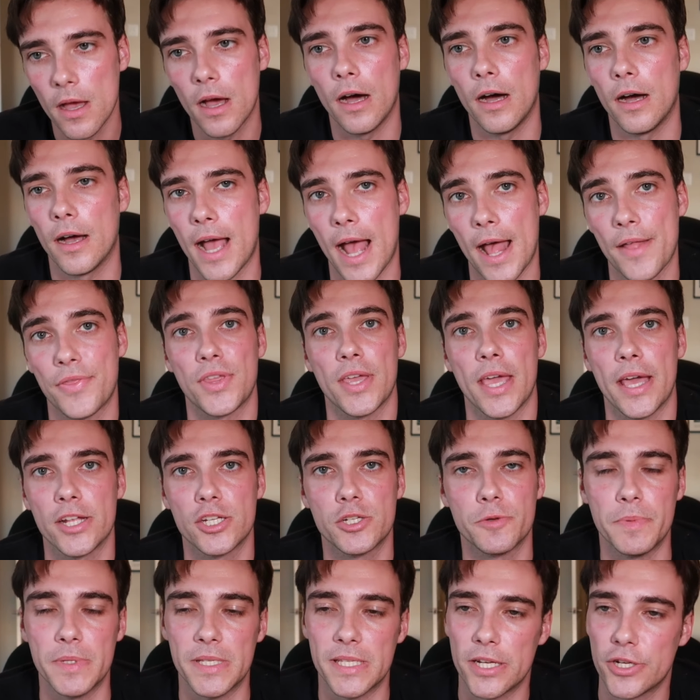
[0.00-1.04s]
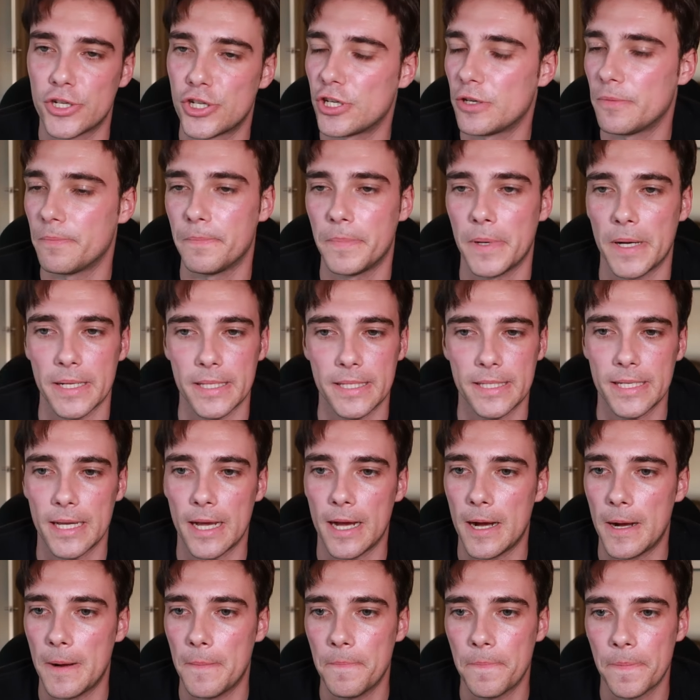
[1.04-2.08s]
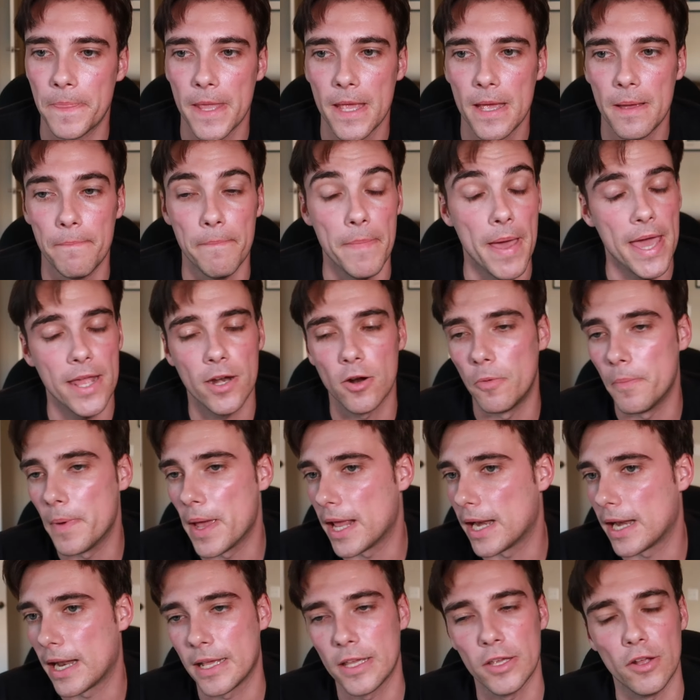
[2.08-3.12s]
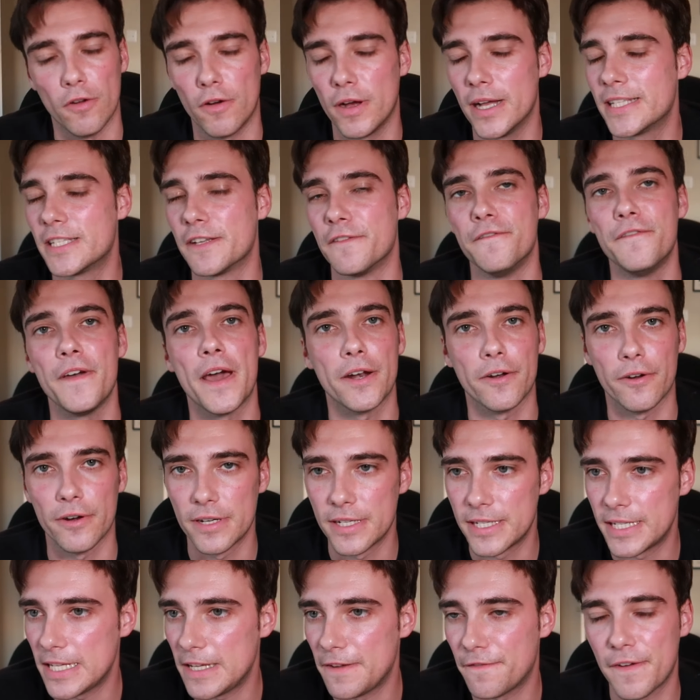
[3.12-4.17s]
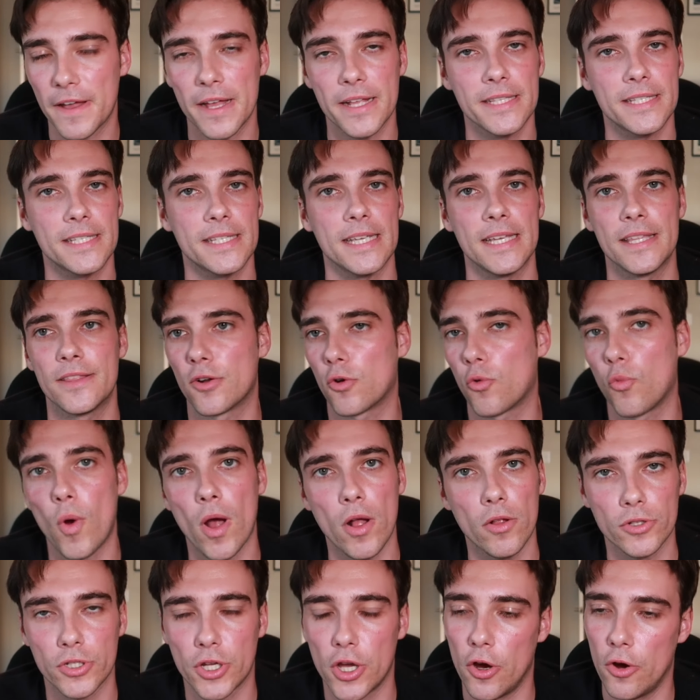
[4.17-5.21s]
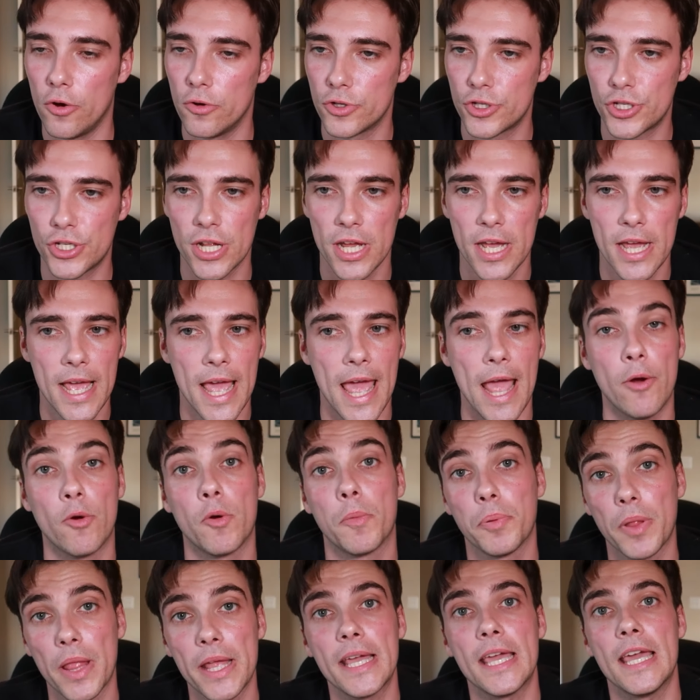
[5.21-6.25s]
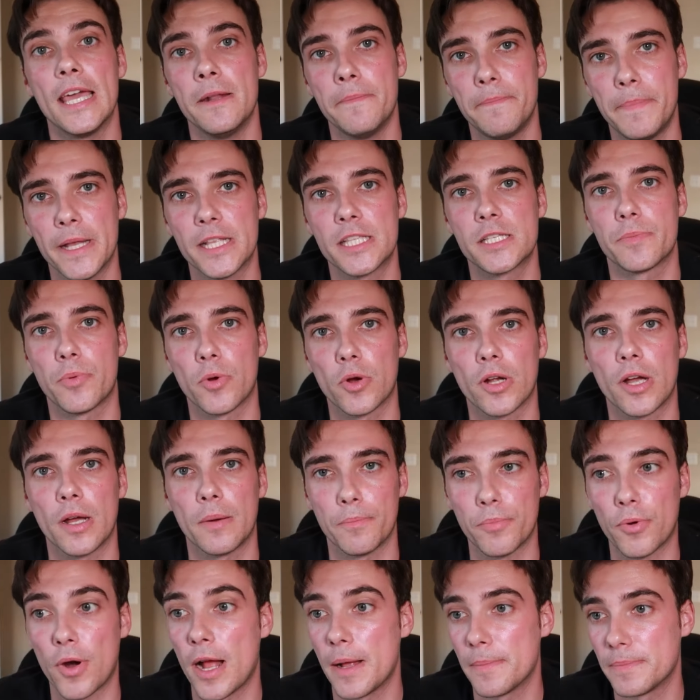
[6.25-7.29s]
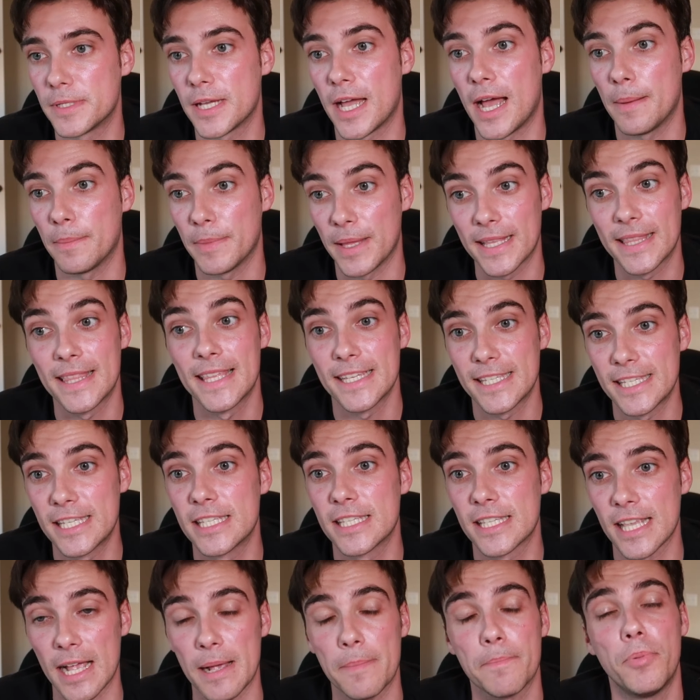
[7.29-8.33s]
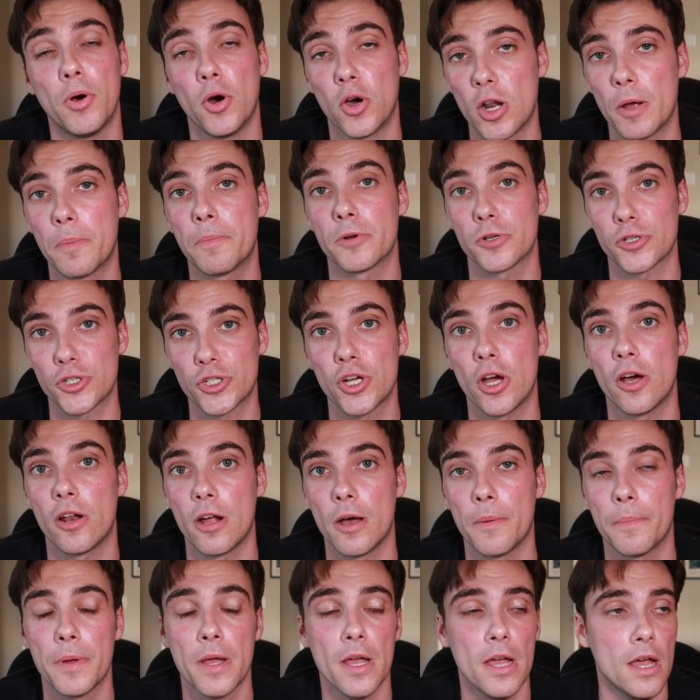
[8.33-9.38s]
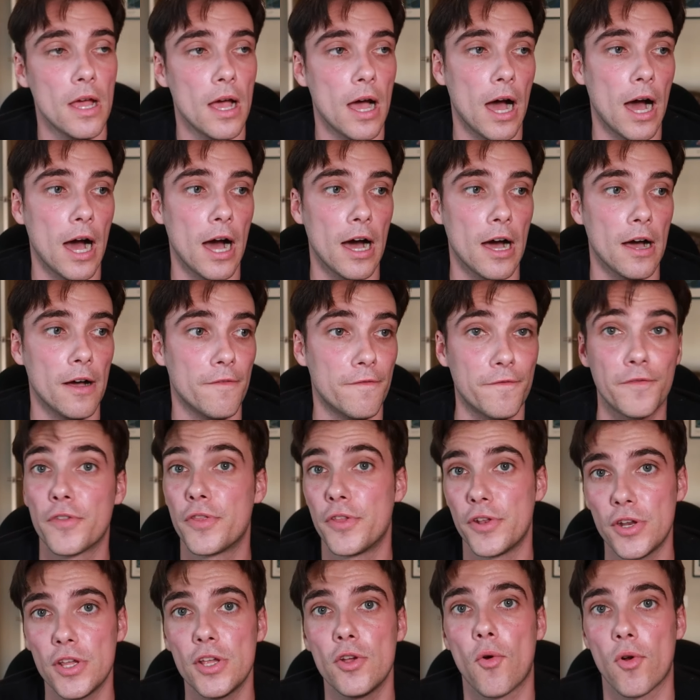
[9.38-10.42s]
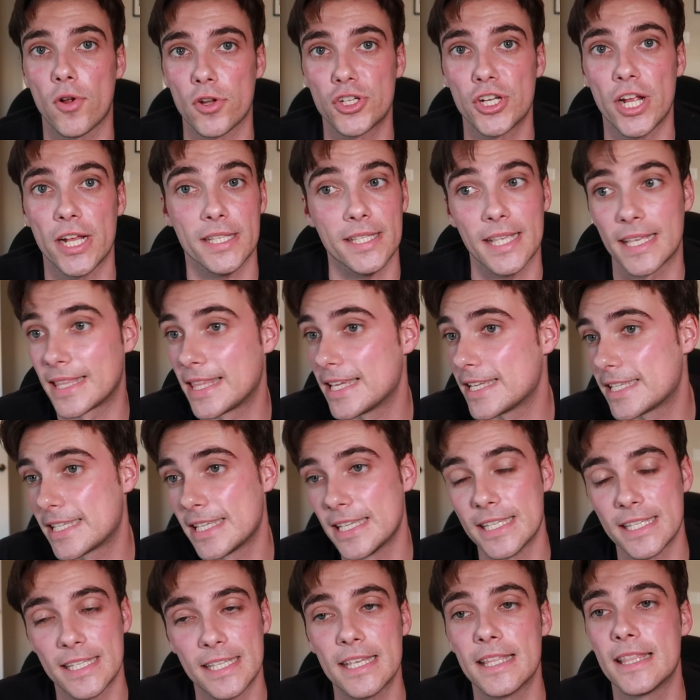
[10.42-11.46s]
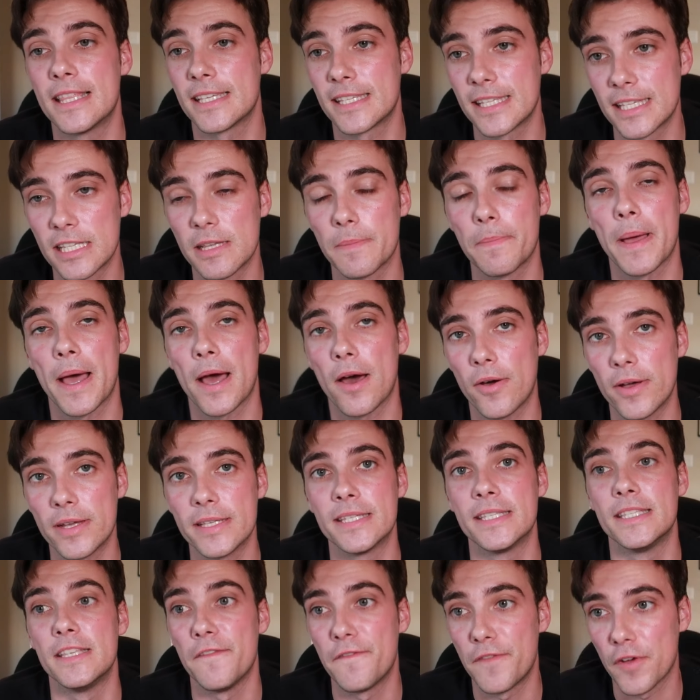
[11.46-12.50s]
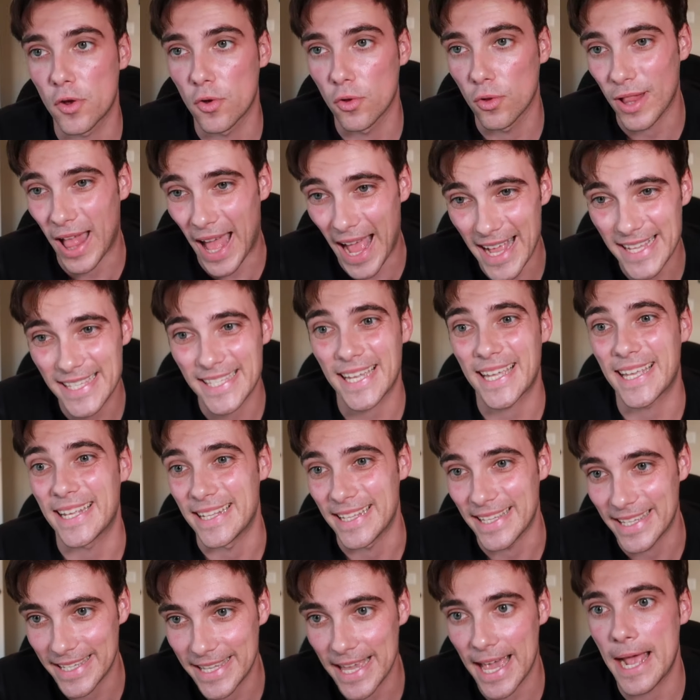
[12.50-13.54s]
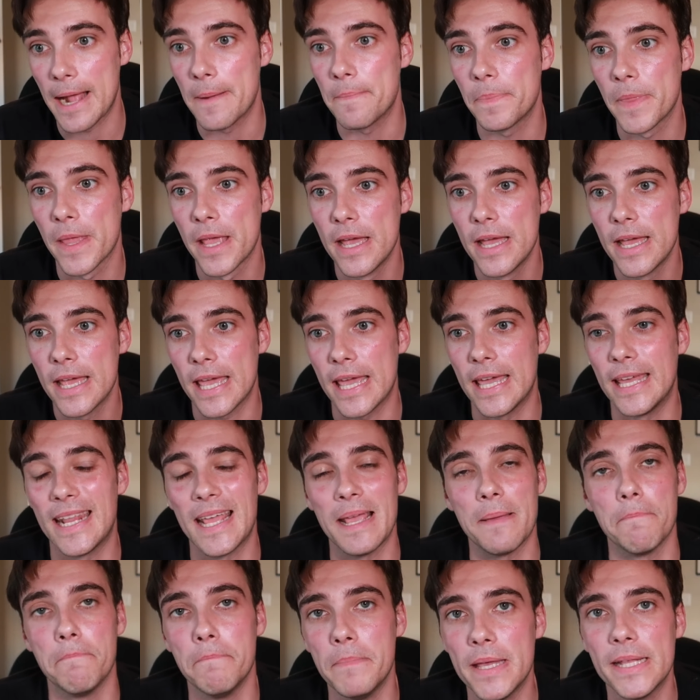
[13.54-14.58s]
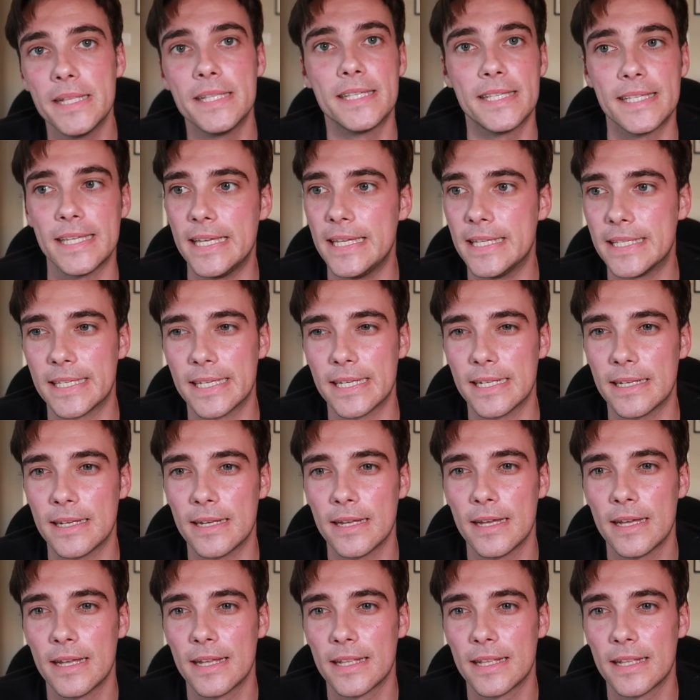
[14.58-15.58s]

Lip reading: at the edge position, but it's a veteran defense. They're well coached, and we're playing in Pittsburgh on prime time. Like, this is like put up or shut up for the New York Jets. Like, this is about as difficult as it can get in a mid-season